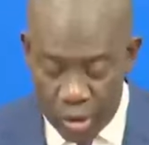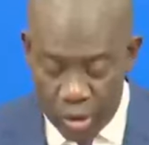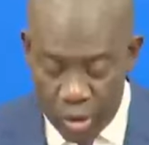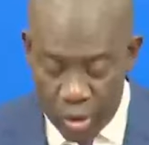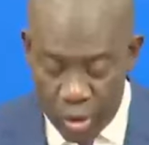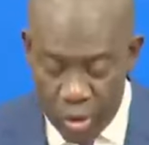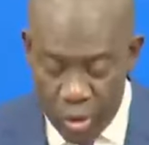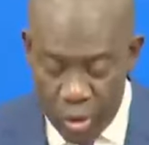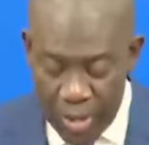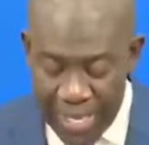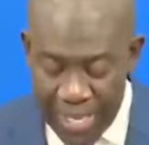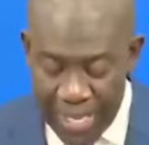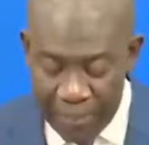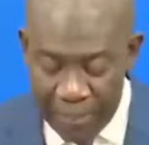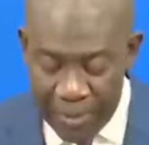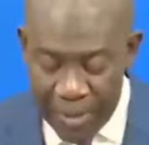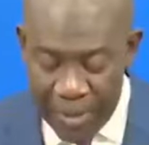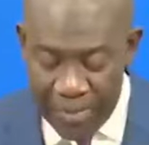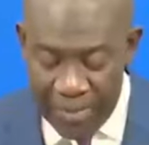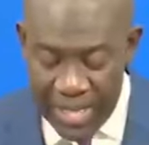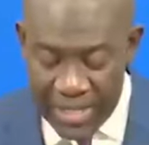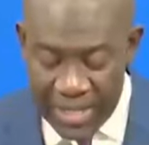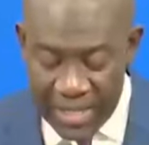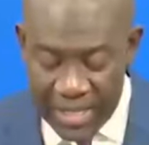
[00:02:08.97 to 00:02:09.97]
to
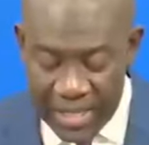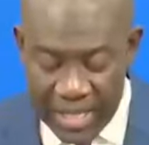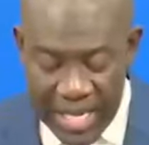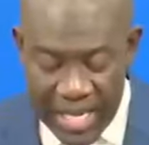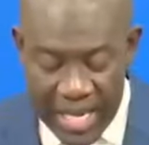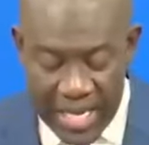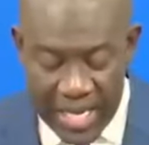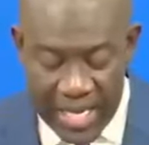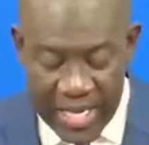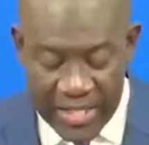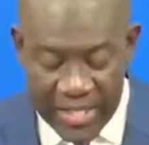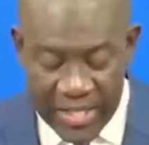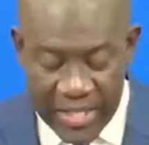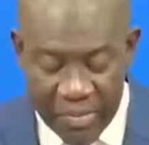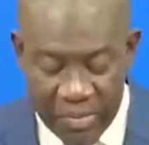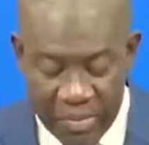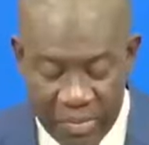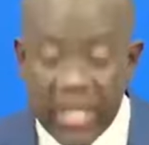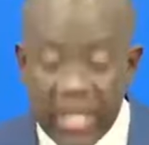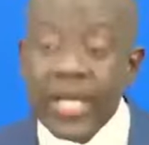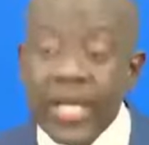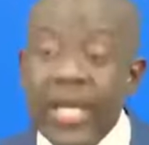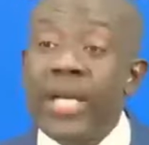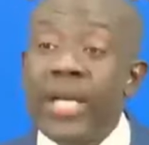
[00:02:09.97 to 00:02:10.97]
implement Ghana's
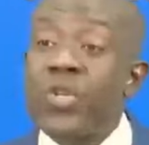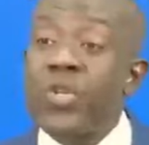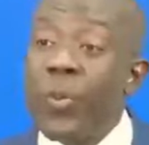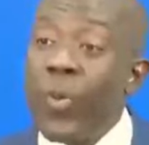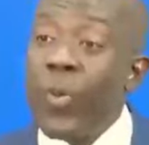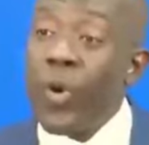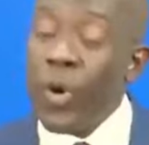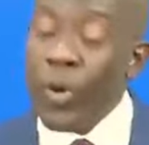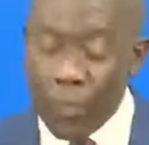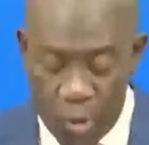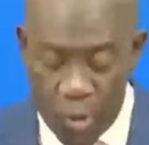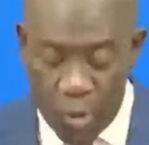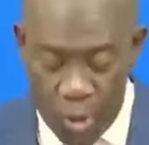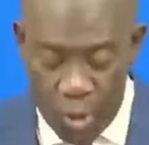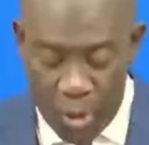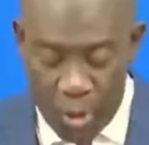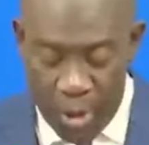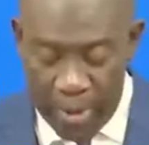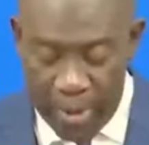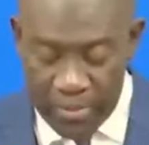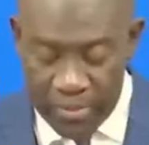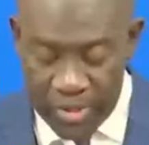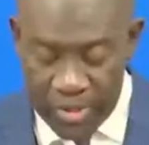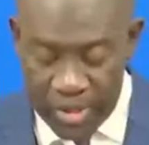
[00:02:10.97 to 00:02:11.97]
media support
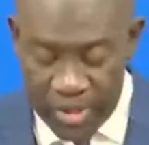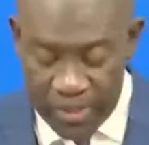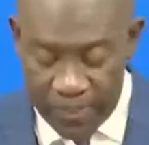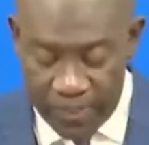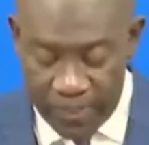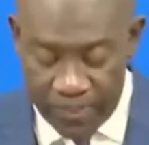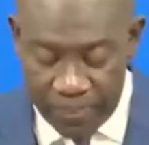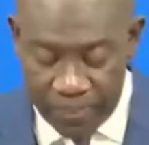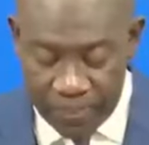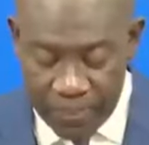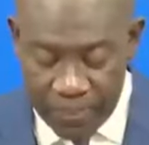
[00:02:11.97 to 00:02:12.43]
programs.